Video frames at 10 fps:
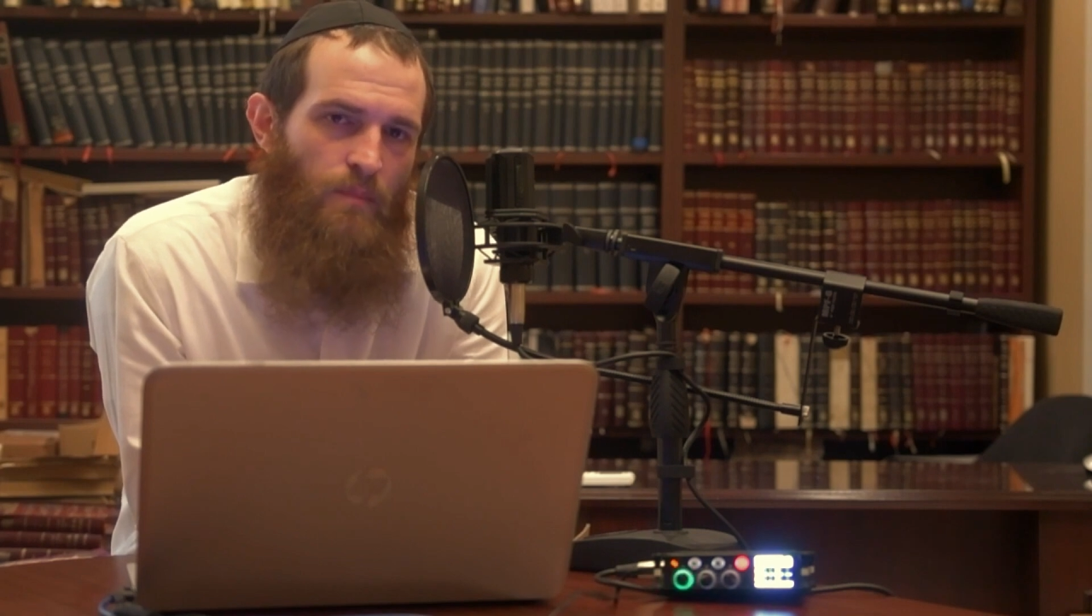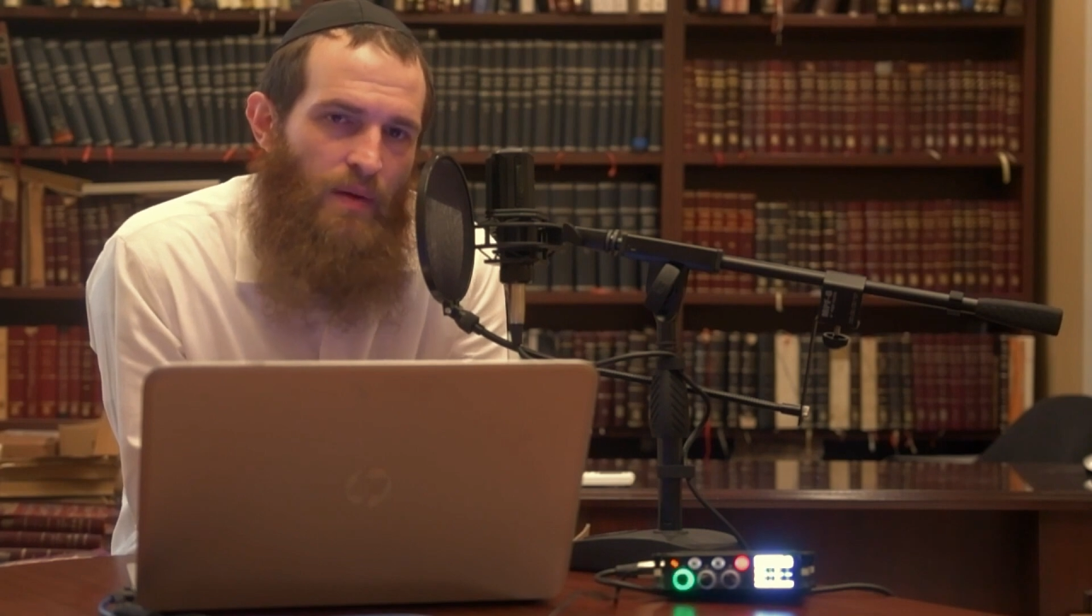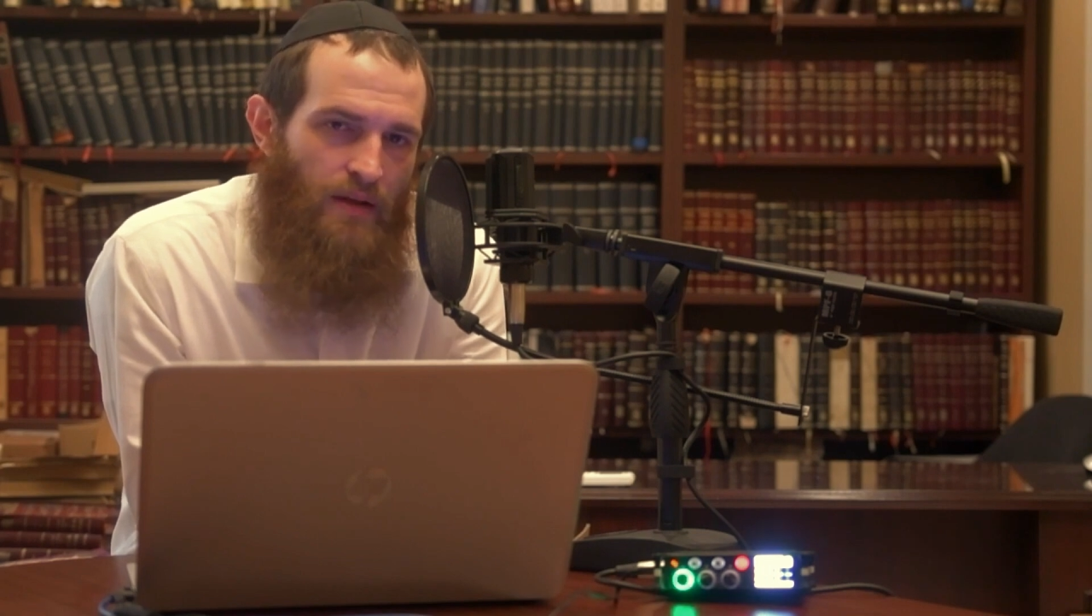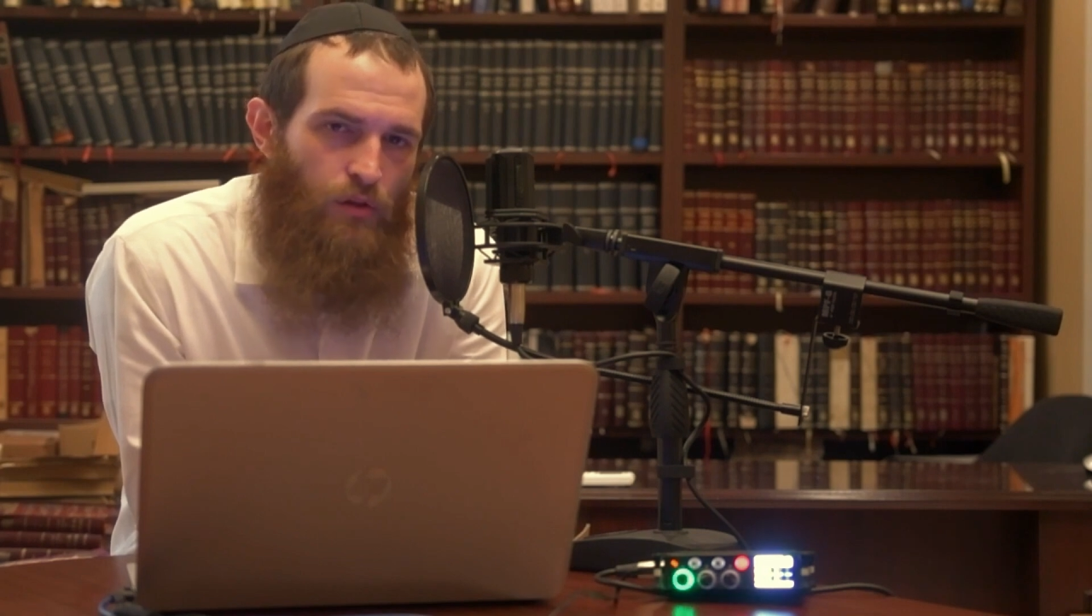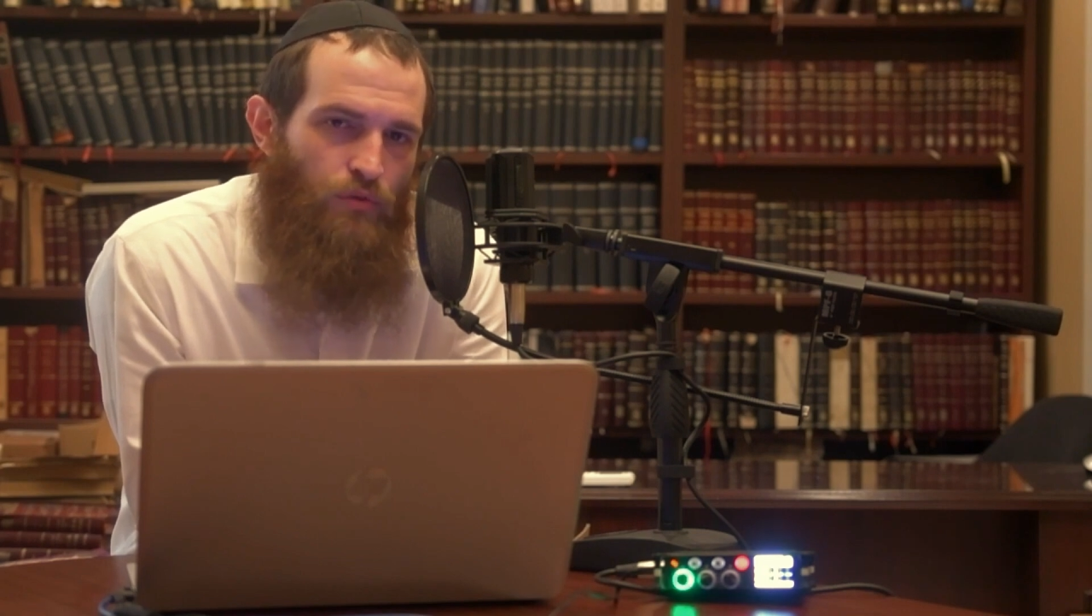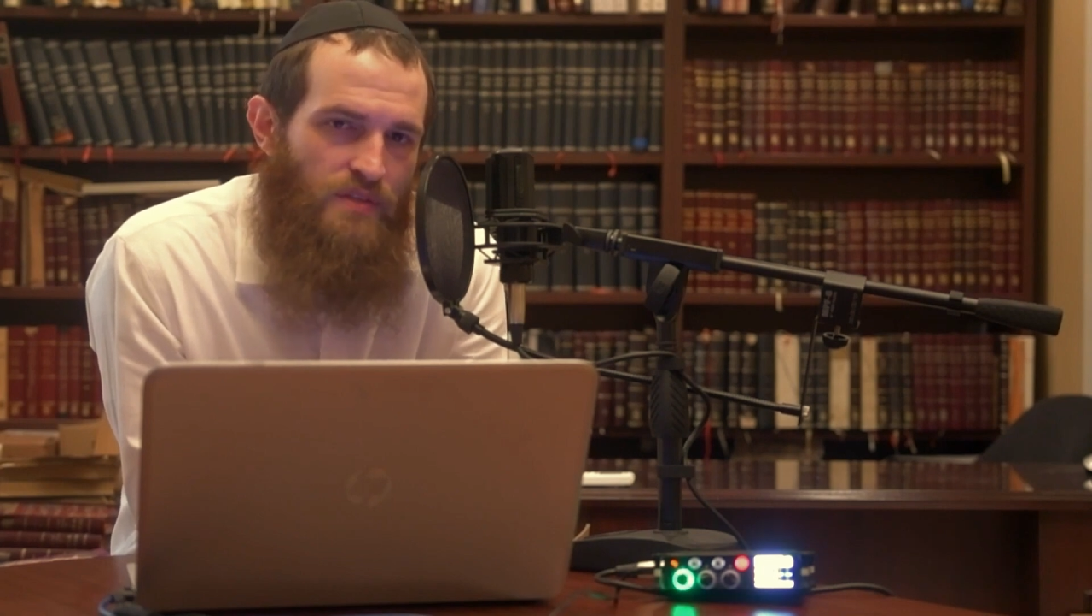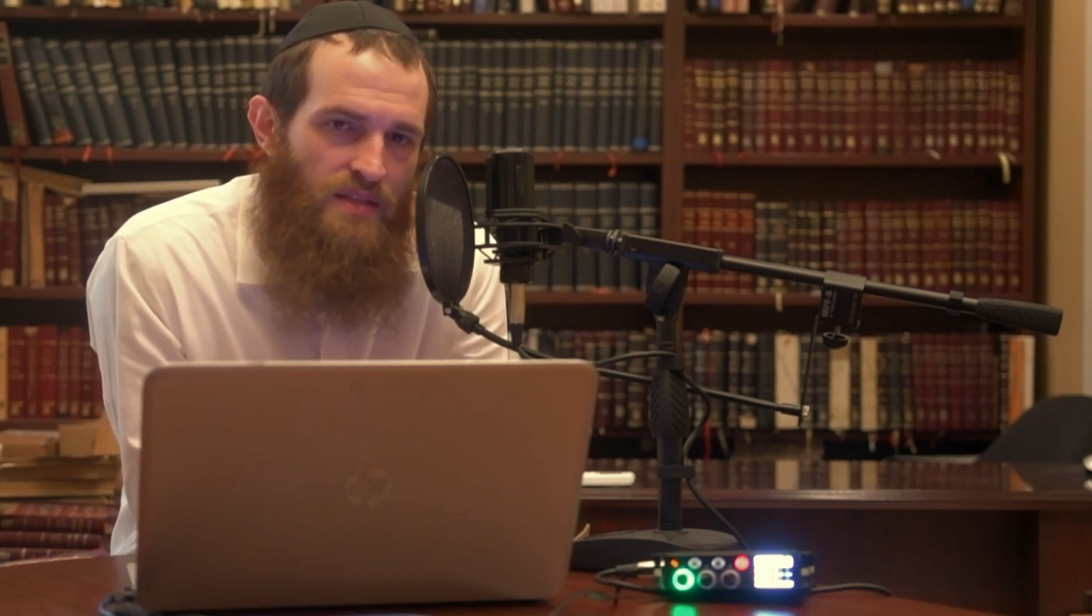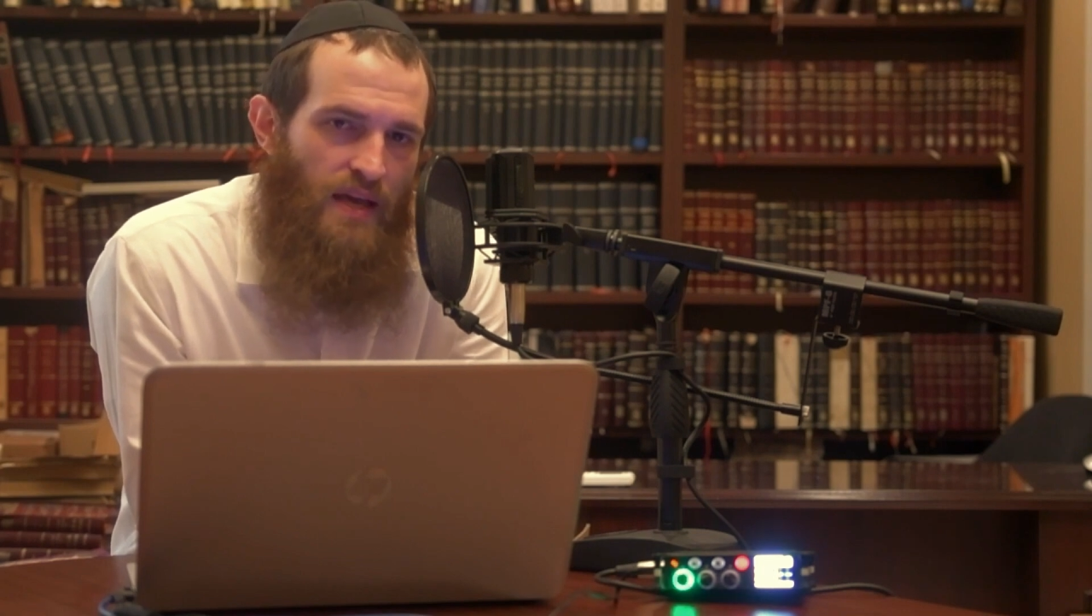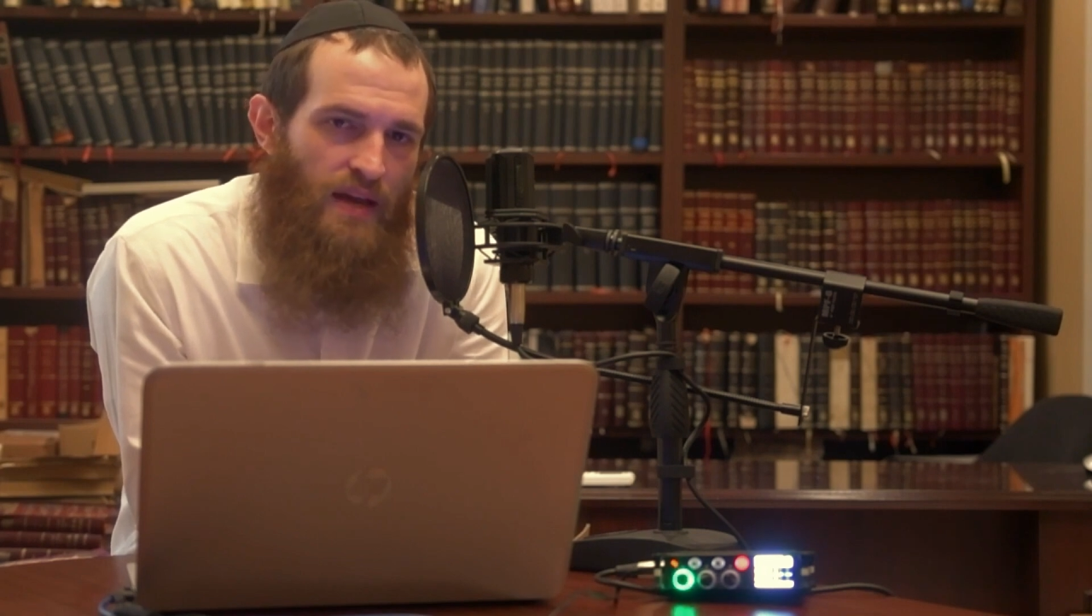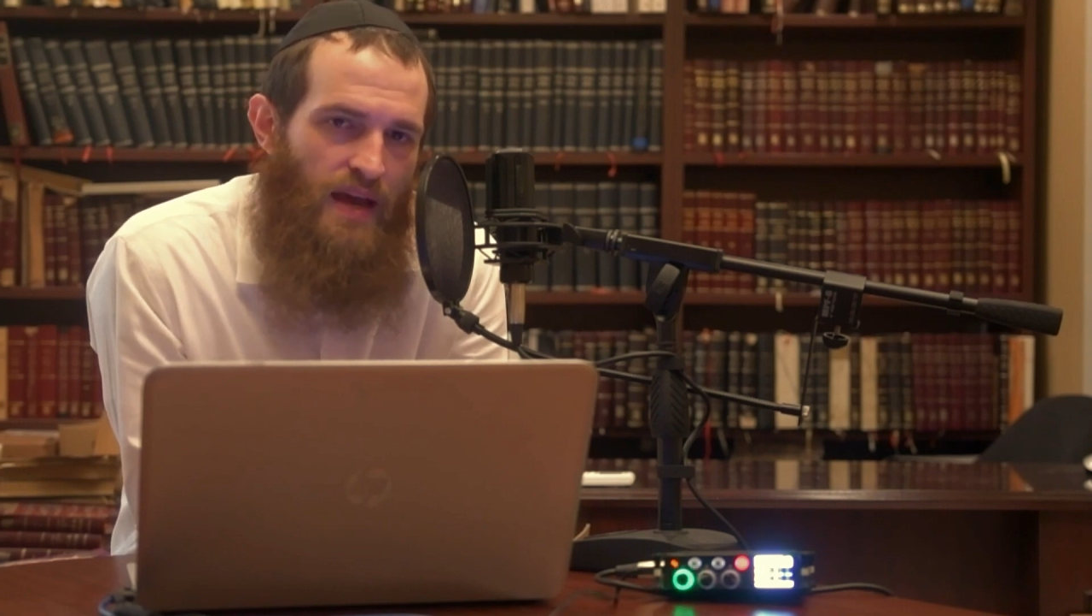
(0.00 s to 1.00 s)
by
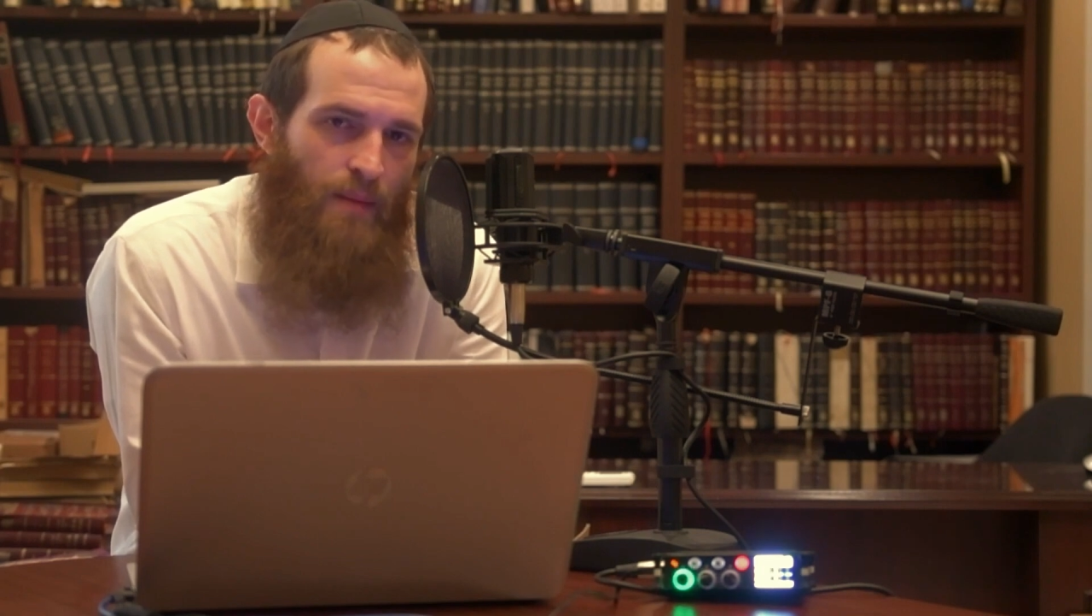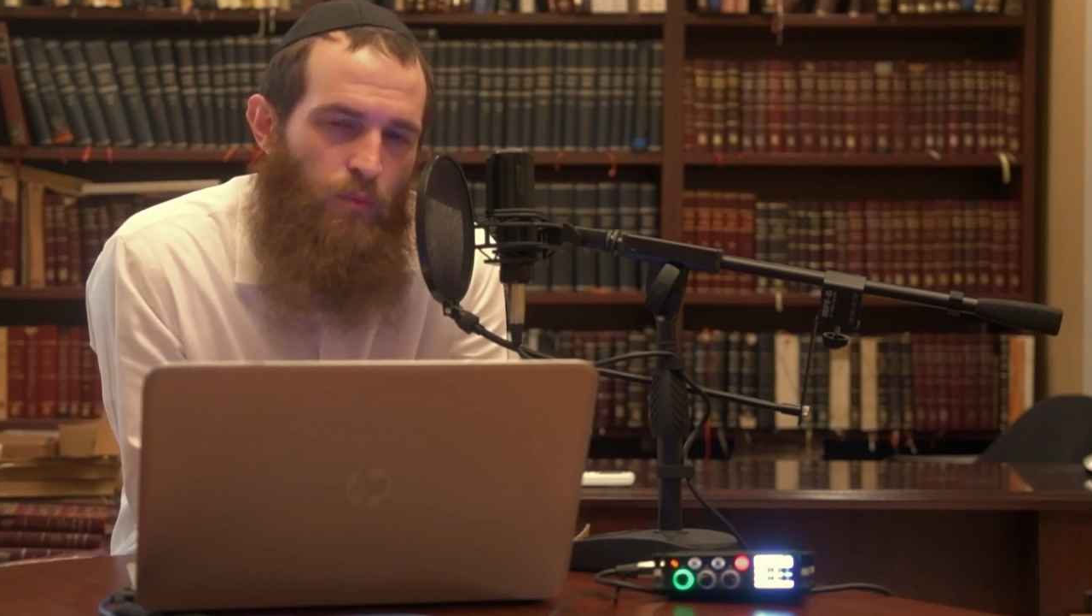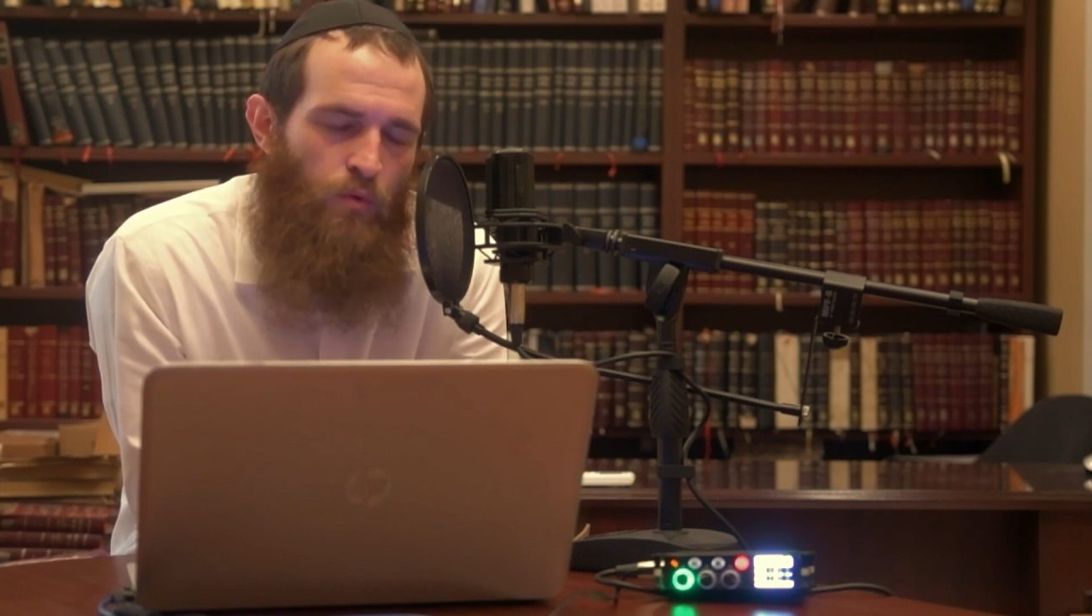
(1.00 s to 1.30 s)
closing that gap,